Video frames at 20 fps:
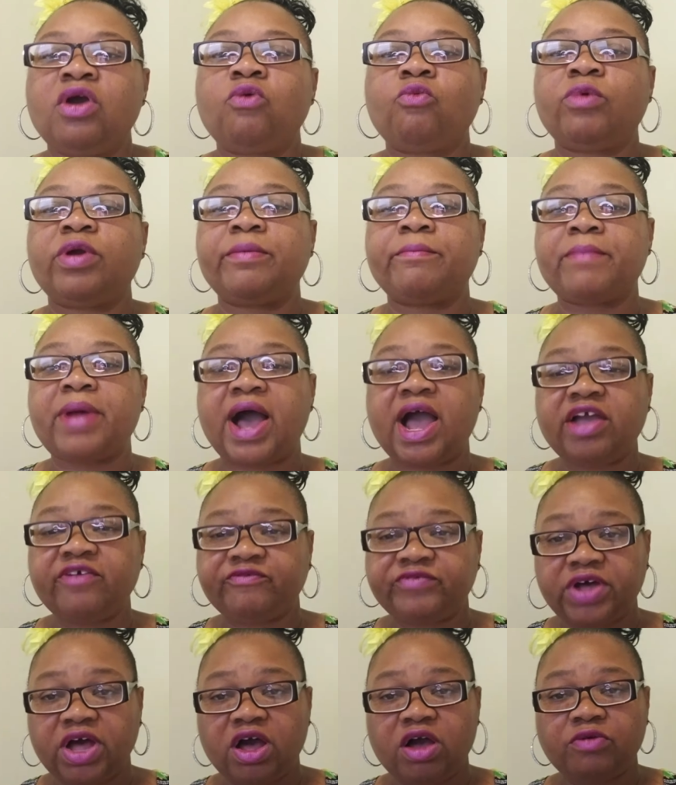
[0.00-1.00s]
When my
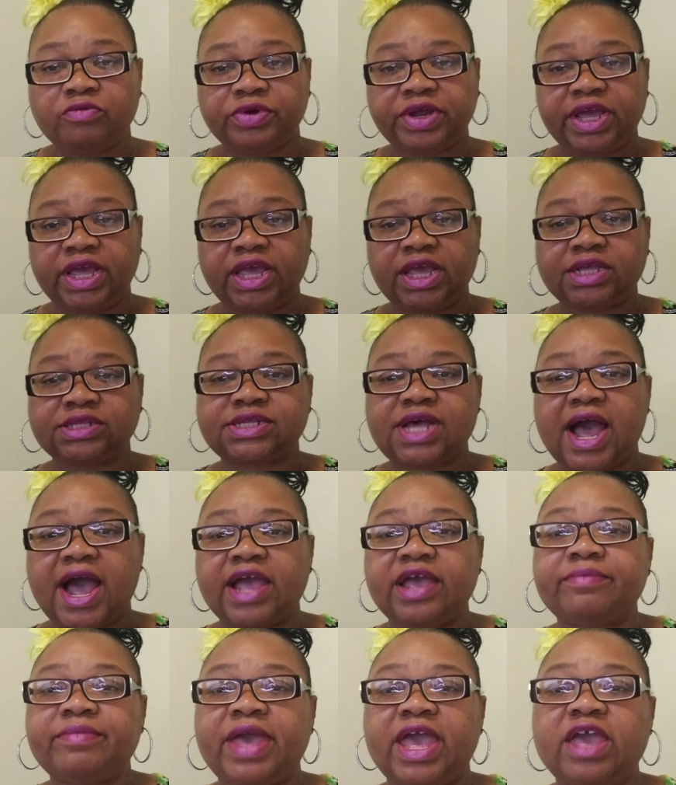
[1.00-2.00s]
phone rings,
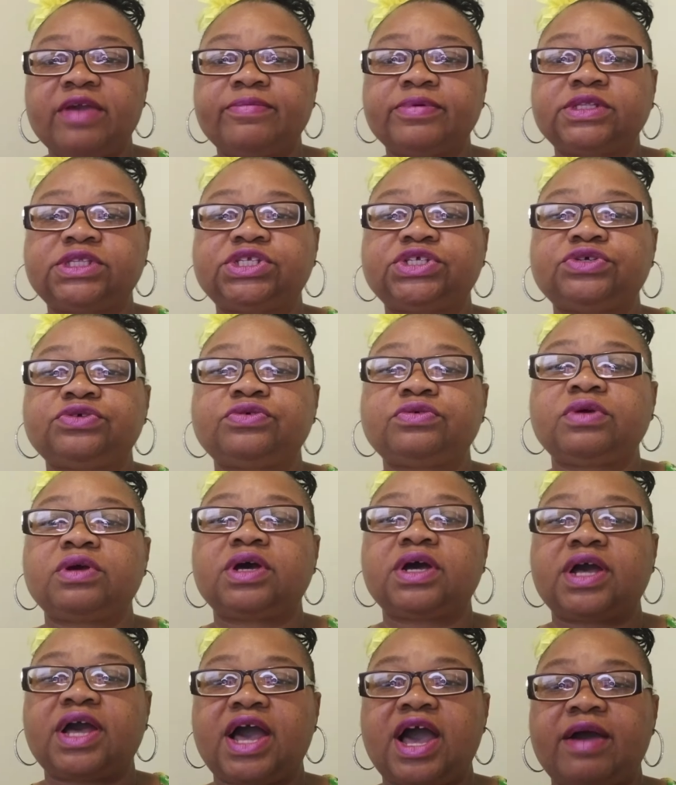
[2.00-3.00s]
I am able to
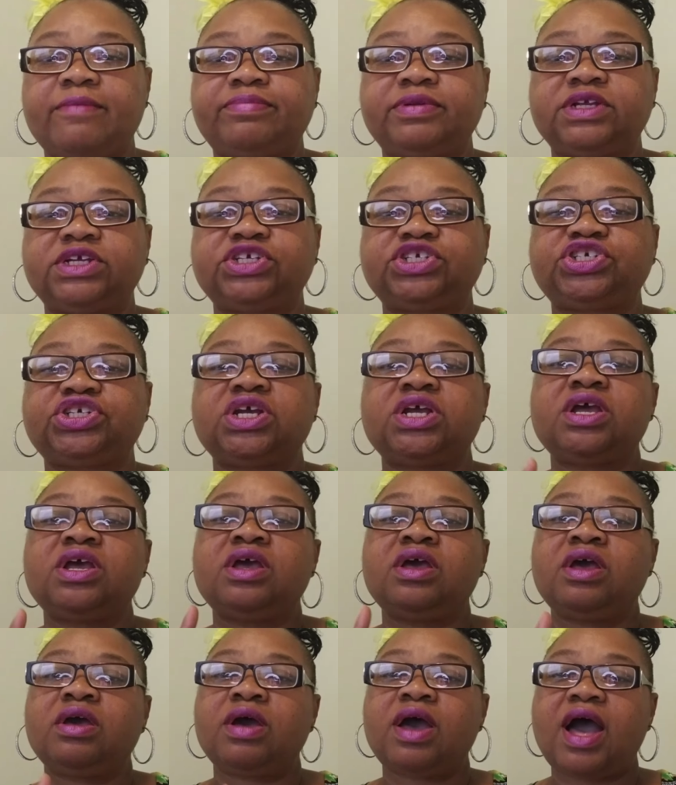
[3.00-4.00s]
accomplish
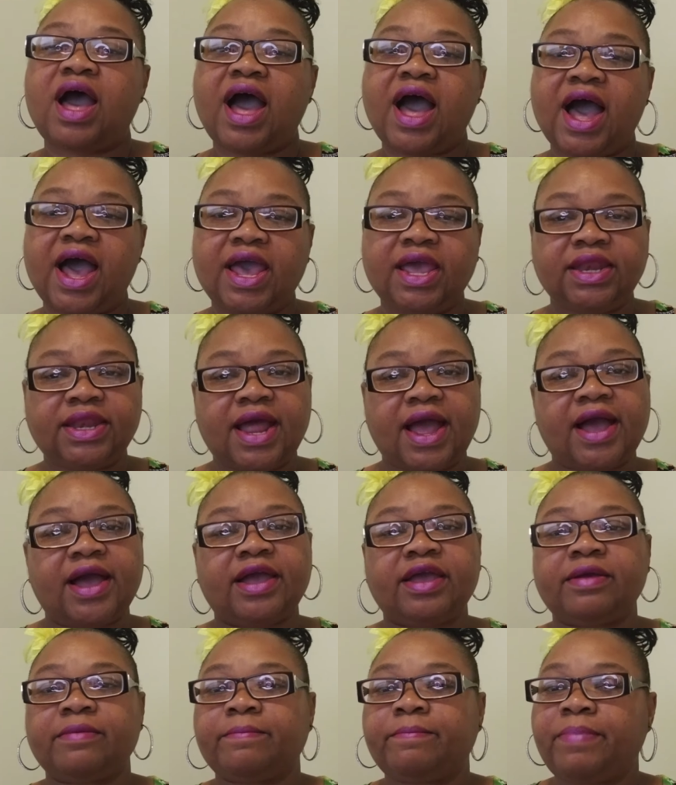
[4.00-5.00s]

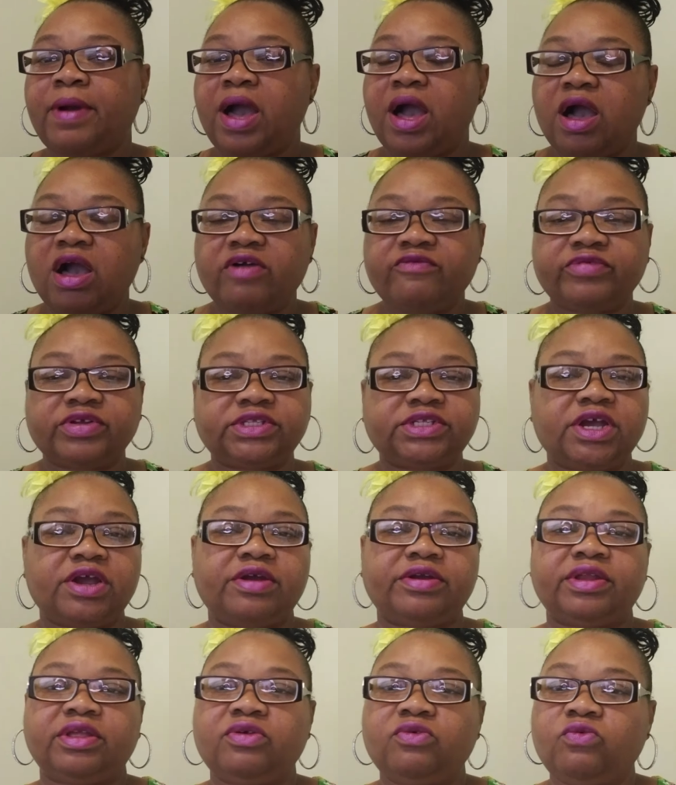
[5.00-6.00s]
I-9, power of
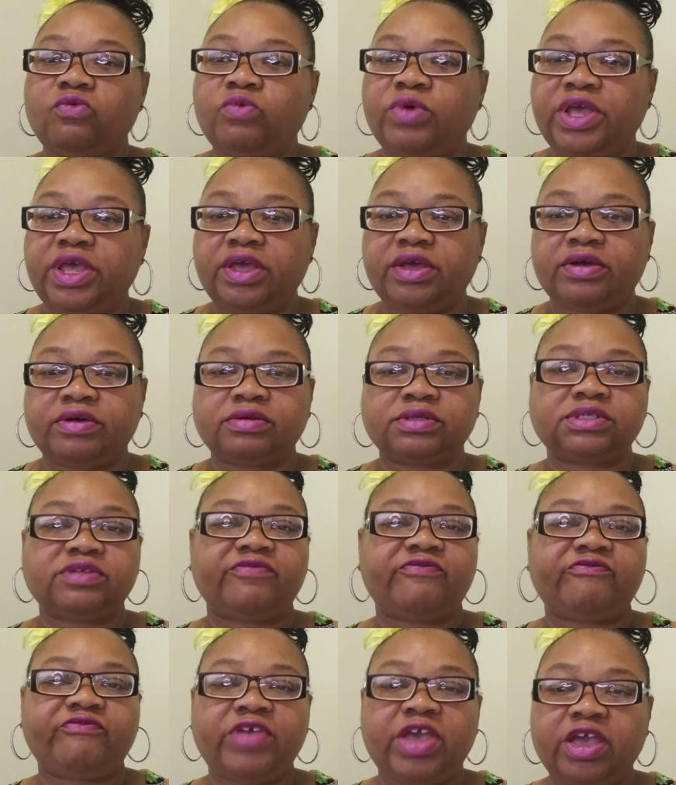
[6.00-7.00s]
attorney, wills,
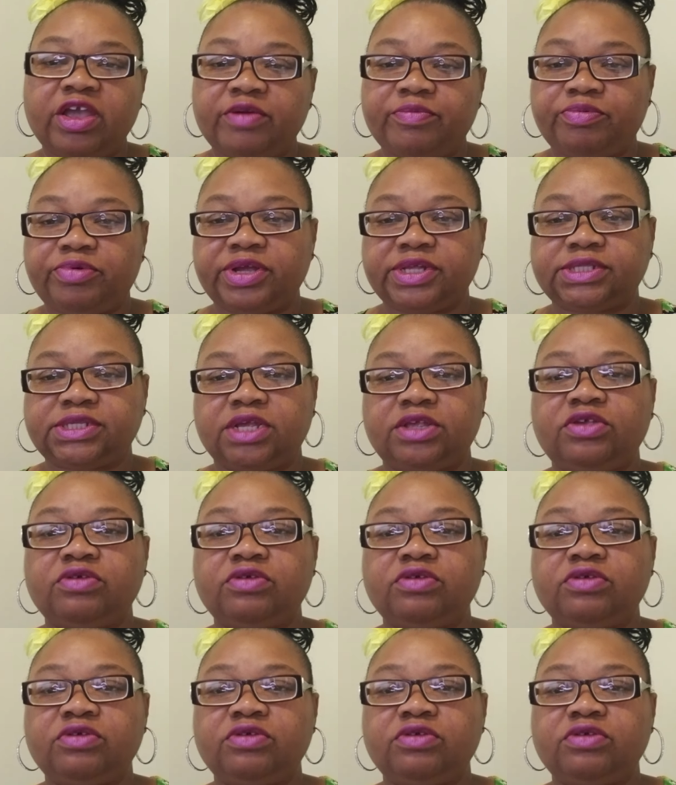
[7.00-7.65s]
fingerprinting.